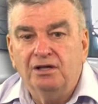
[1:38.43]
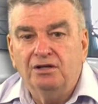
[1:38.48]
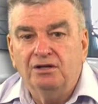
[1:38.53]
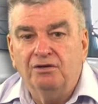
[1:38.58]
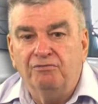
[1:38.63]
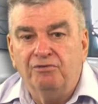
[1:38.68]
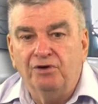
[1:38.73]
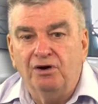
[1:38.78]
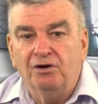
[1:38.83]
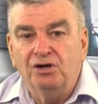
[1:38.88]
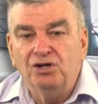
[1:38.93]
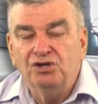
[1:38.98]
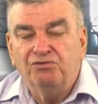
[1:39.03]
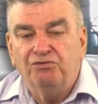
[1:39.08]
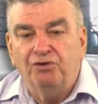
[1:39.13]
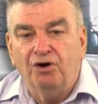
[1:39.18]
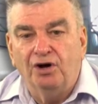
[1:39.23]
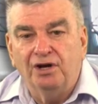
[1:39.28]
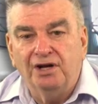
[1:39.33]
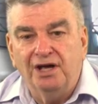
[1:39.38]
the various
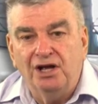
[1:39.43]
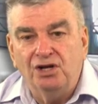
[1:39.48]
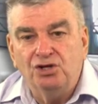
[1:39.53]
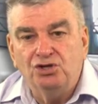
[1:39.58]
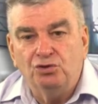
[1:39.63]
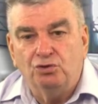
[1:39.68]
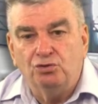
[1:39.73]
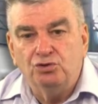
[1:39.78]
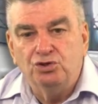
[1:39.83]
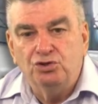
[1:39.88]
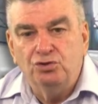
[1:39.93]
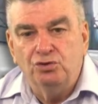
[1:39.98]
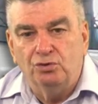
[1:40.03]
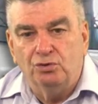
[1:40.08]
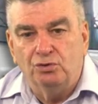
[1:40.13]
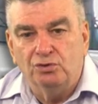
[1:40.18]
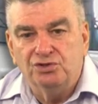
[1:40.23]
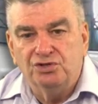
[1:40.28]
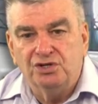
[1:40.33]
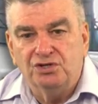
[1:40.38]
financial
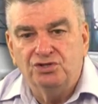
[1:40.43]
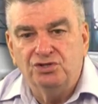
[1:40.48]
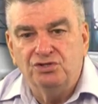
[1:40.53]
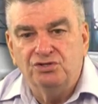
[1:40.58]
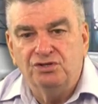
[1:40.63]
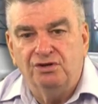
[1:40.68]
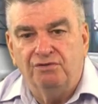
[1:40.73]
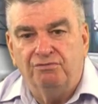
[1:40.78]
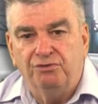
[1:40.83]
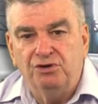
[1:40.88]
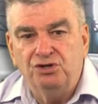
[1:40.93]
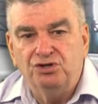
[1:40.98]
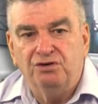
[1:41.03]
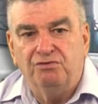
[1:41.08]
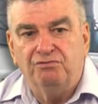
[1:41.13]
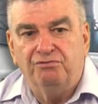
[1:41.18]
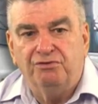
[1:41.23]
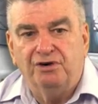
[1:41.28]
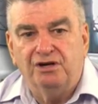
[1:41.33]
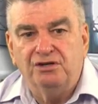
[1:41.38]
tools, such as the
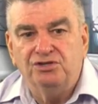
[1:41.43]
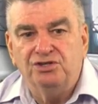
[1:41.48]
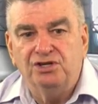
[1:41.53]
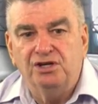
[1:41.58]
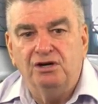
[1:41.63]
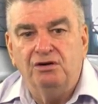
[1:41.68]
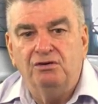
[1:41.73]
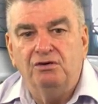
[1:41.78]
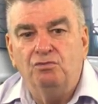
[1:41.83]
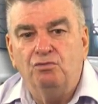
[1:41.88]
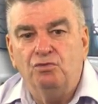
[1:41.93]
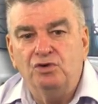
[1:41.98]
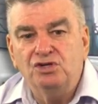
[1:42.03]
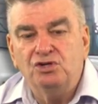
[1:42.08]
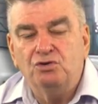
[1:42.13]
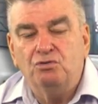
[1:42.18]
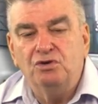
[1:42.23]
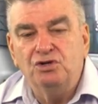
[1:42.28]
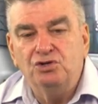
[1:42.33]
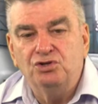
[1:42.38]
efficient frontier and
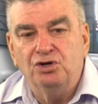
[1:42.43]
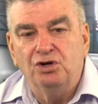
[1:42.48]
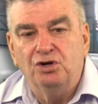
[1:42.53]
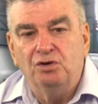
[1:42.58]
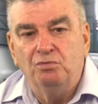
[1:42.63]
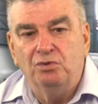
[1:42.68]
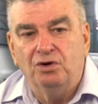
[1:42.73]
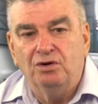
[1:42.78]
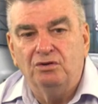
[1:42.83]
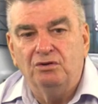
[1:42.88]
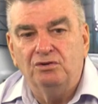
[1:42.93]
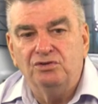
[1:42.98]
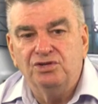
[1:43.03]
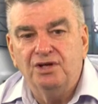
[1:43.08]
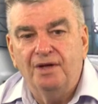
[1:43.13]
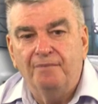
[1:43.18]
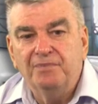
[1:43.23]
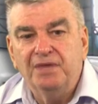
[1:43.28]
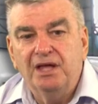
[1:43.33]
risk return models.